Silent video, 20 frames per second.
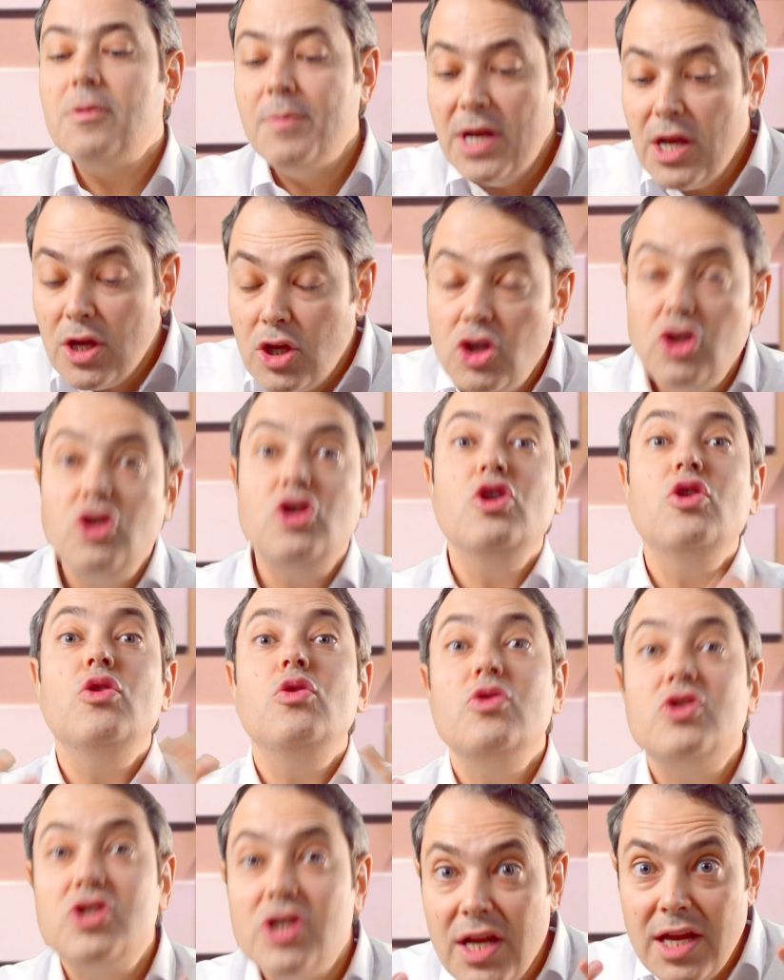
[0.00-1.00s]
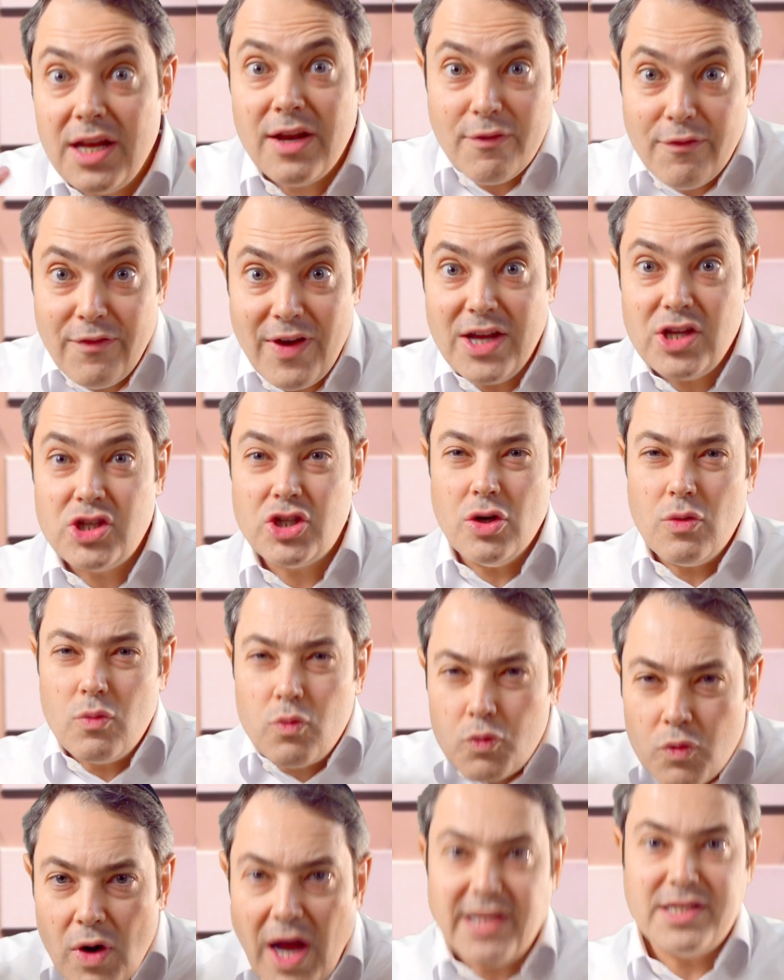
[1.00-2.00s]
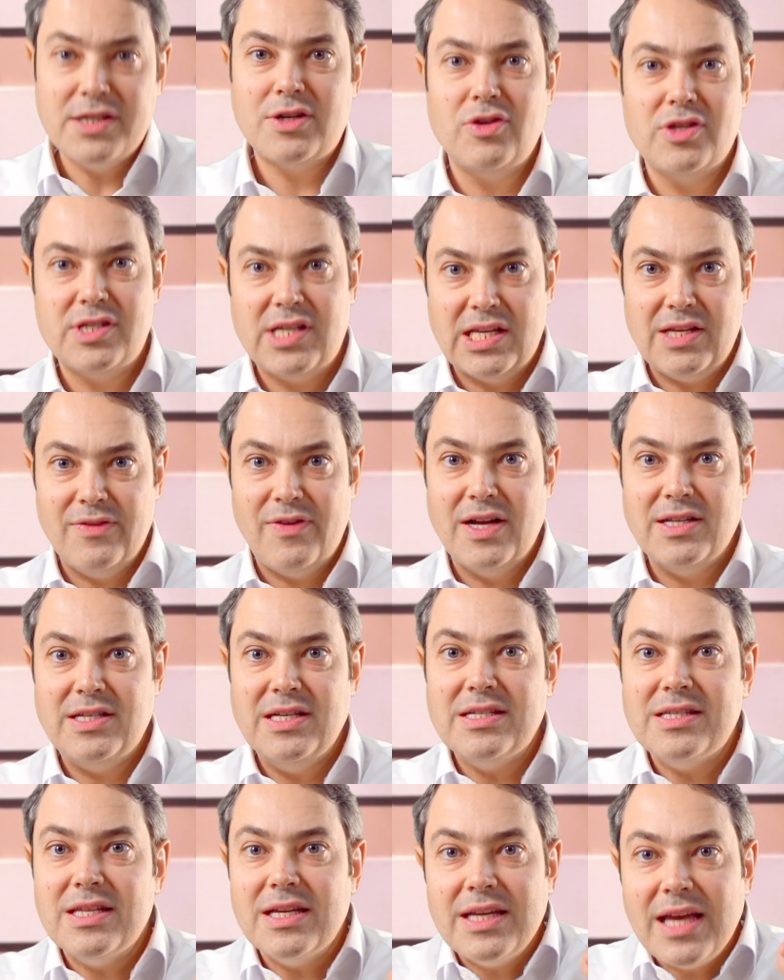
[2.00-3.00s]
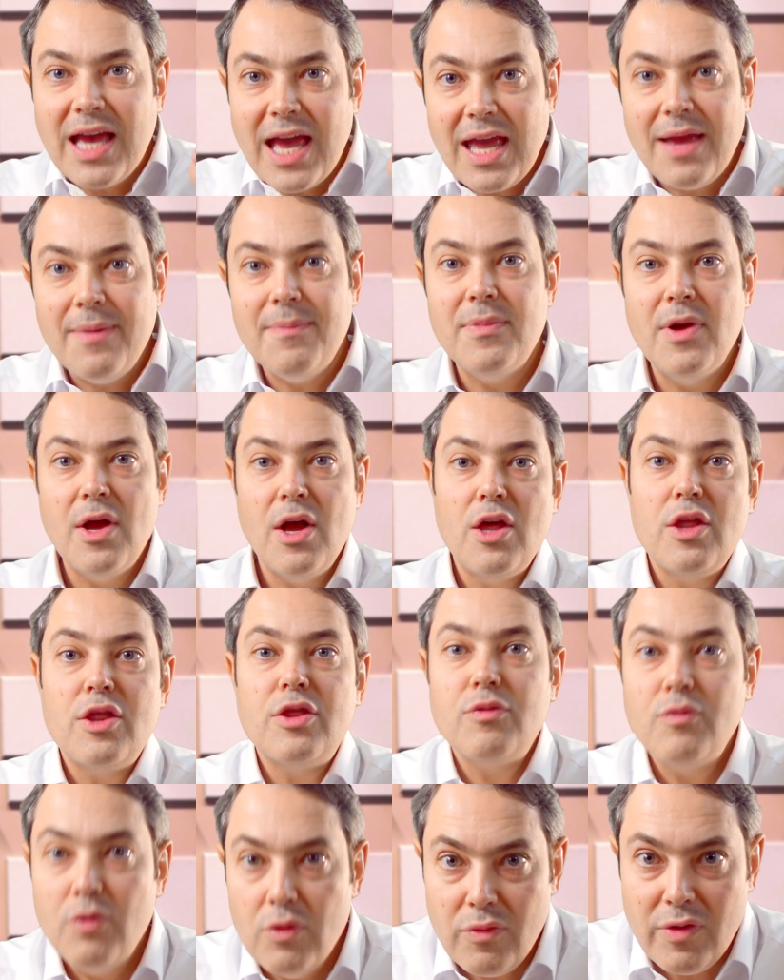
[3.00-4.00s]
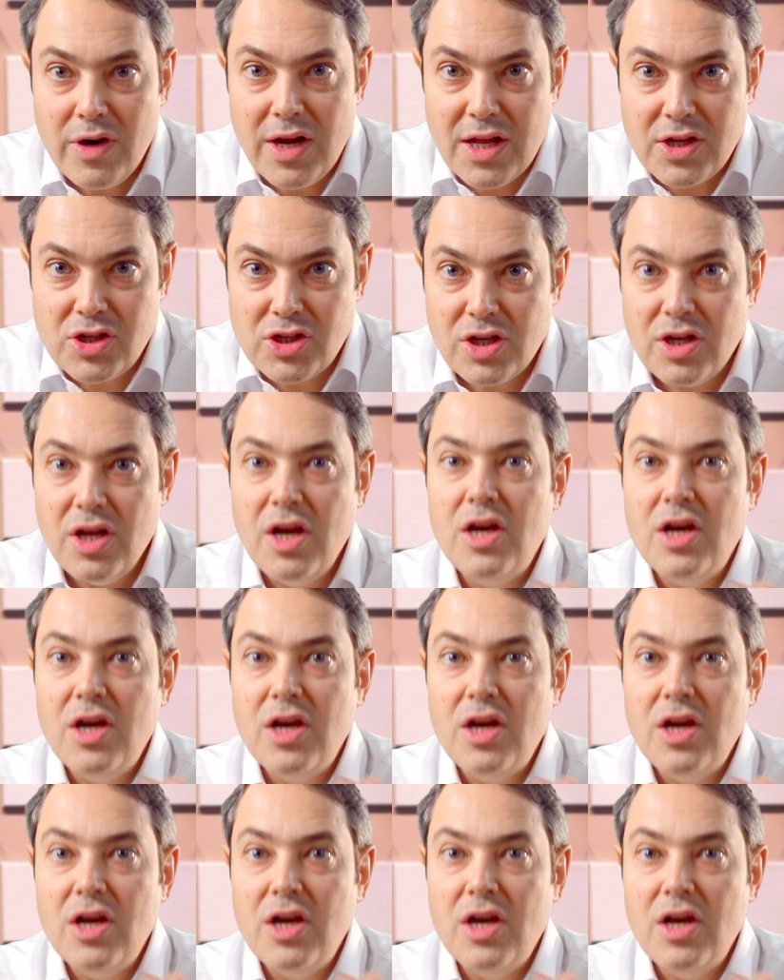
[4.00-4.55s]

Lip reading: have been a huge innovation, a radical set of ideas that came through religion,